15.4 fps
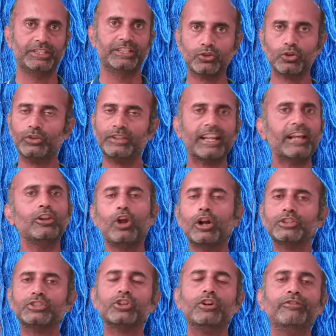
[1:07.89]
So there are
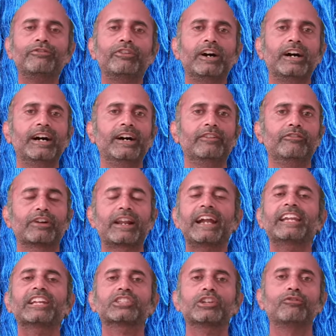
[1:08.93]
lots of
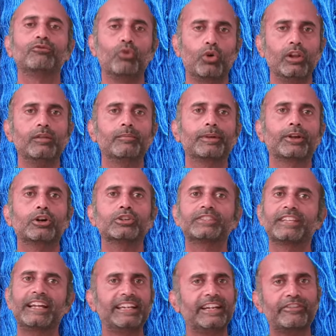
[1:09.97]
varieties of wool because there
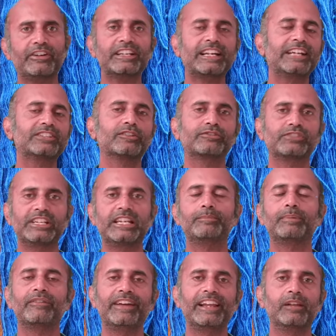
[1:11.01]
are different kinds of sheep
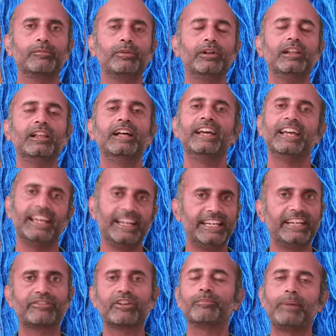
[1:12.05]
available in
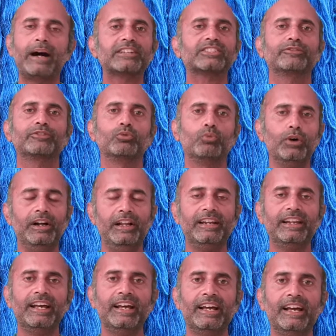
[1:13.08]
different parts of the
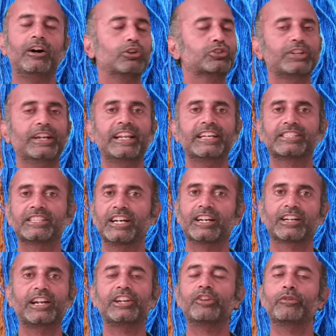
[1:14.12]
world. Australia is a
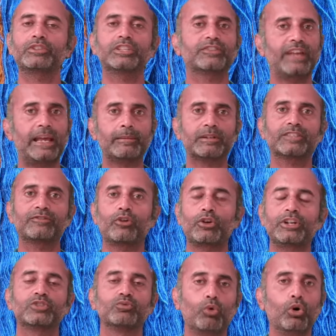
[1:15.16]
country which is famous for
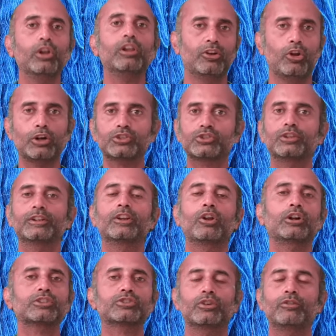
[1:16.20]
its wool. Lots and
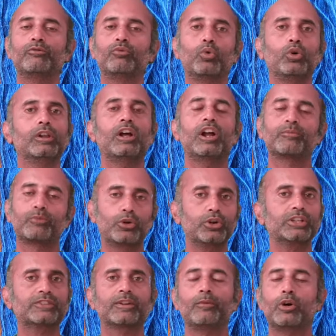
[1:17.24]
lots of wool are
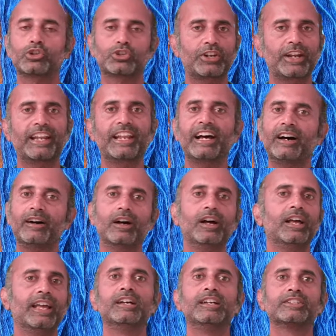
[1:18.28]
produced from
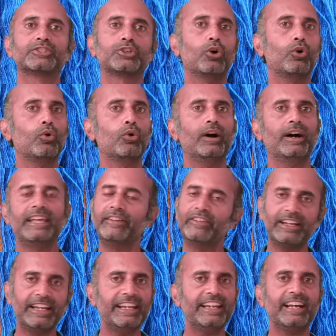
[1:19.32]
Australia. So even
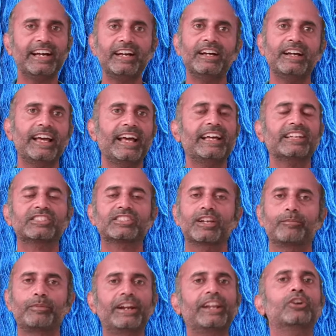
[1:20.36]
India has a
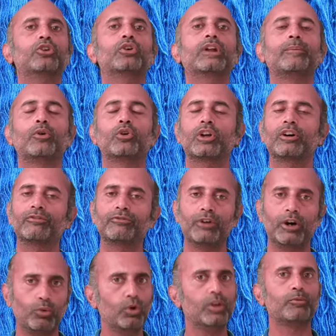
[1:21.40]
pretty good amount of
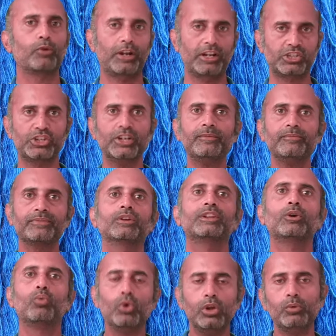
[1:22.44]
wool production. The
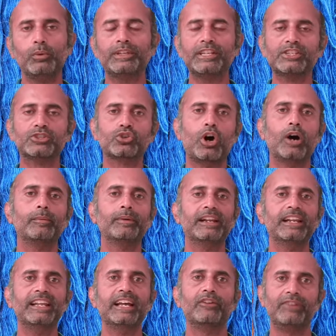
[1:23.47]
wool which is
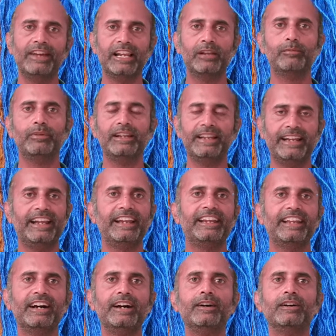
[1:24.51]
commonly available in
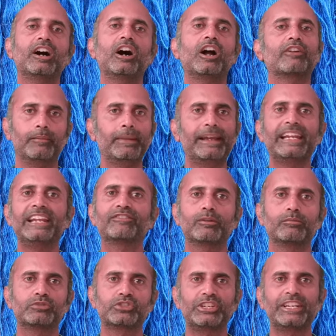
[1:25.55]
India are mainly
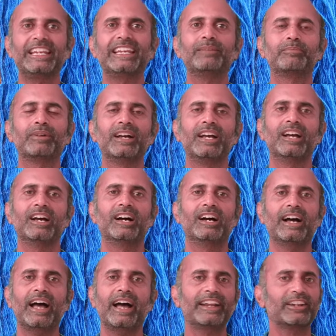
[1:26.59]
from sheep
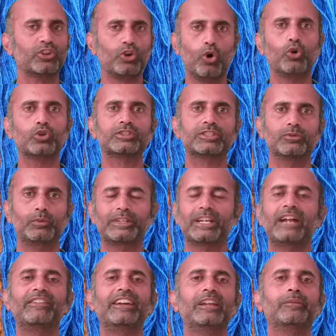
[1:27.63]
and goats, which are
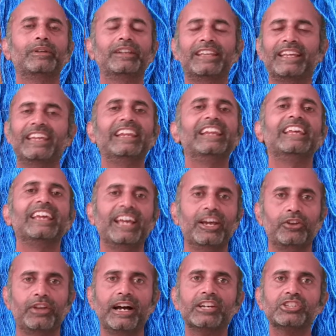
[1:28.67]
available in the hilly
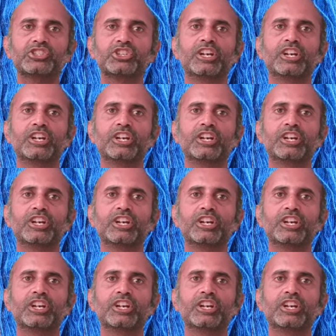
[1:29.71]
areas.